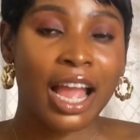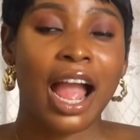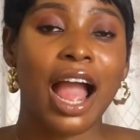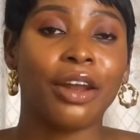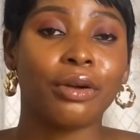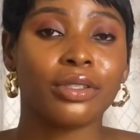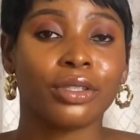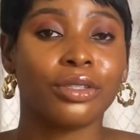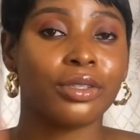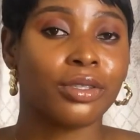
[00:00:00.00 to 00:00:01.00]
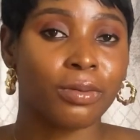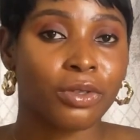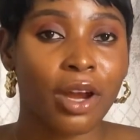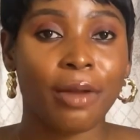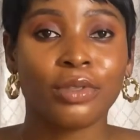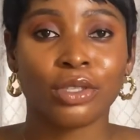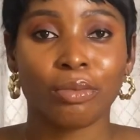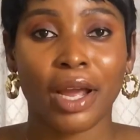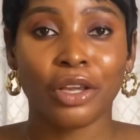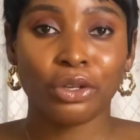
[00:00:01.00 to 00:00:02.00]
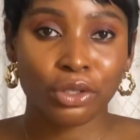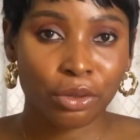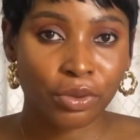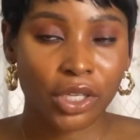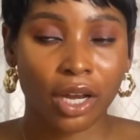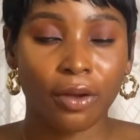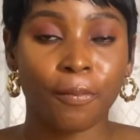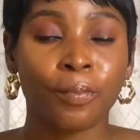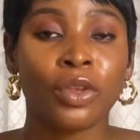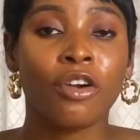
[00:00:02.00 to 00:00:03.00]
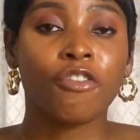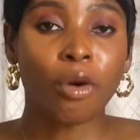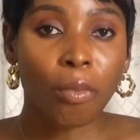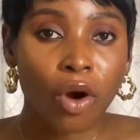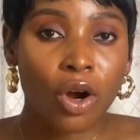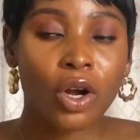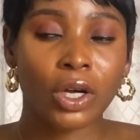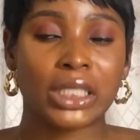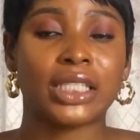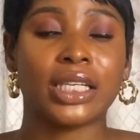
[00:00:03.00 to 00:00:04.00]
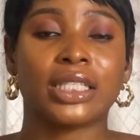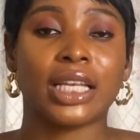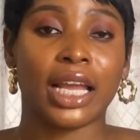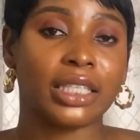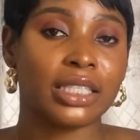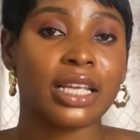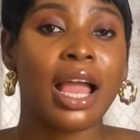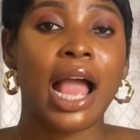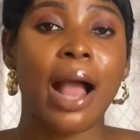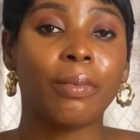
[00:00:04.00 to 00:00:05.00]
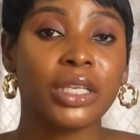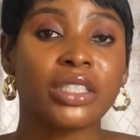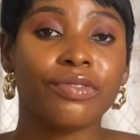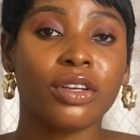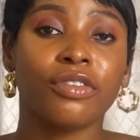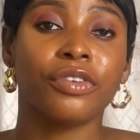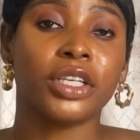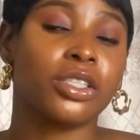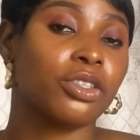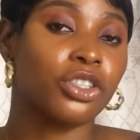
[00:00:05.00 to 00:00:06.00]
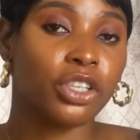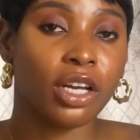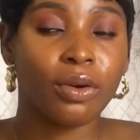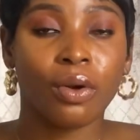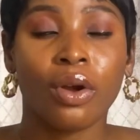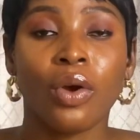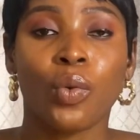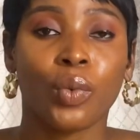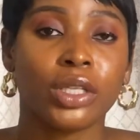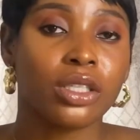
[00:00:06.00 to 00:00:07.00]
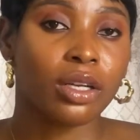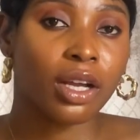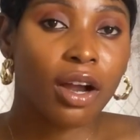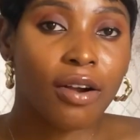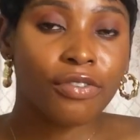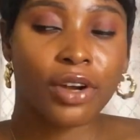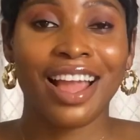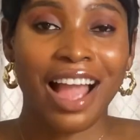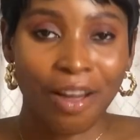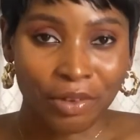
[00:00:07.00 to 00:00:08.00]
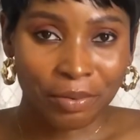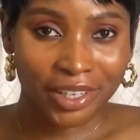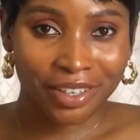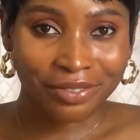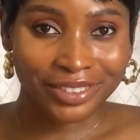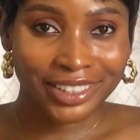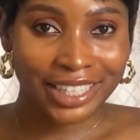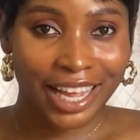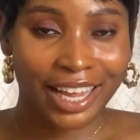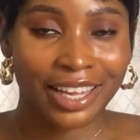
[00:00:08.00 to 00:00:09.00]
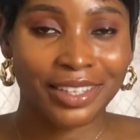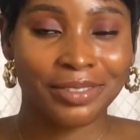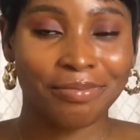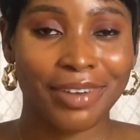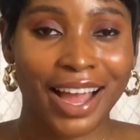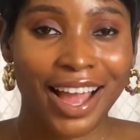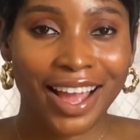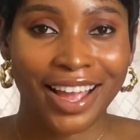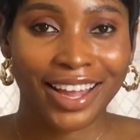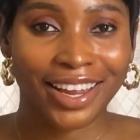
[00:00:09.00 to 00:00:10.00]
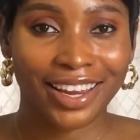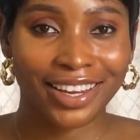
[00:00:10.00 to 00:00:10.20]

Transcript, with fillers: and also to subscribe to my youtube channel for more content like this and please feel free to share with your girlfriend Have a beautiful day bye